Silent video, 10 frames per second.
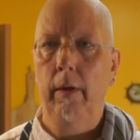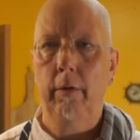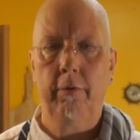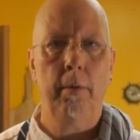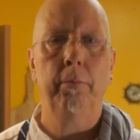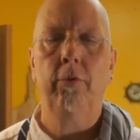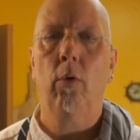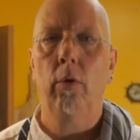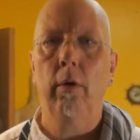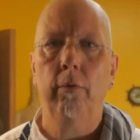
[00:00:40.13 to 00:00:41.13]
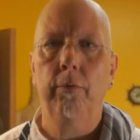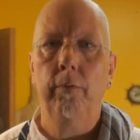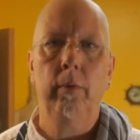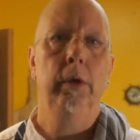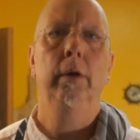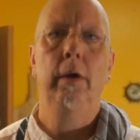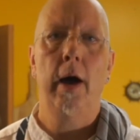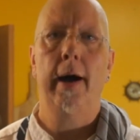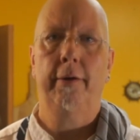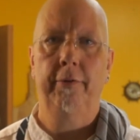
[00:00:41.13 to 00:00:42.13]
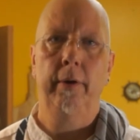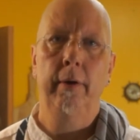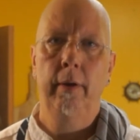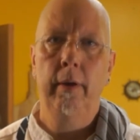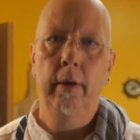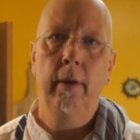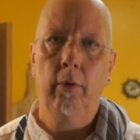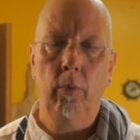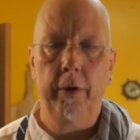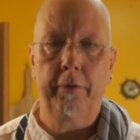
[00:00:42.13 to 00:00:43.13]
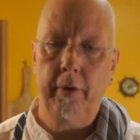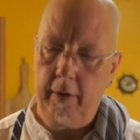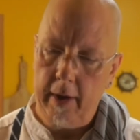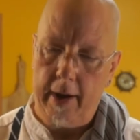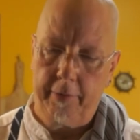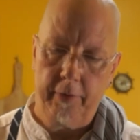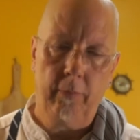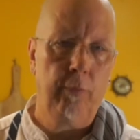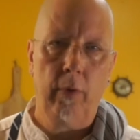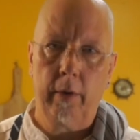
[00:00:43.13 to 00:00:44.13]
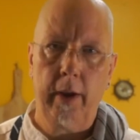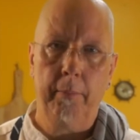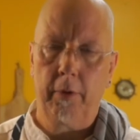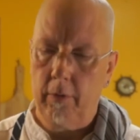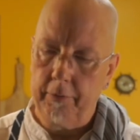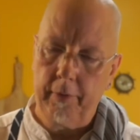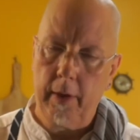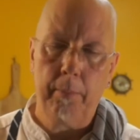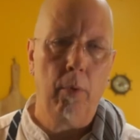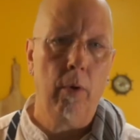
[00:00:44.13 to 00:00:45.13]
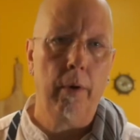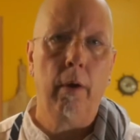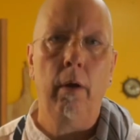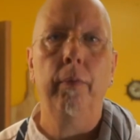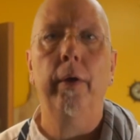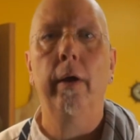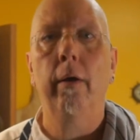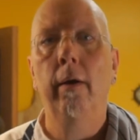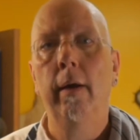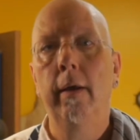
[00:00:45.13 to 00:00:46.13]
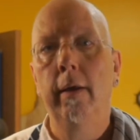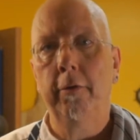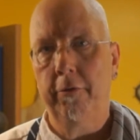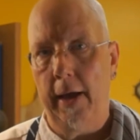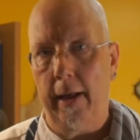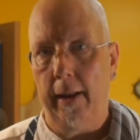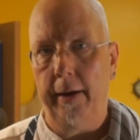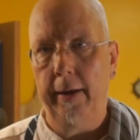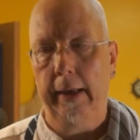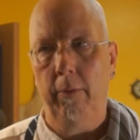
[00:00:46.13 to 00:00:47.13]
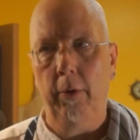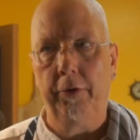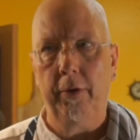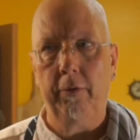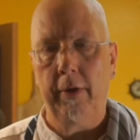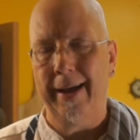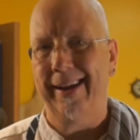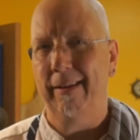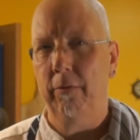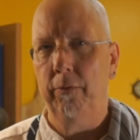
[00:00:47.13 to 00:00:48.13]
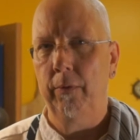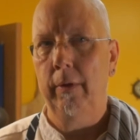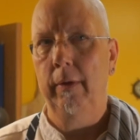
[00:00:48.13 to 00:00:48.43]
some sort of concoction, rich concoction full of chemicals, and they pour it on their salad, which is kind of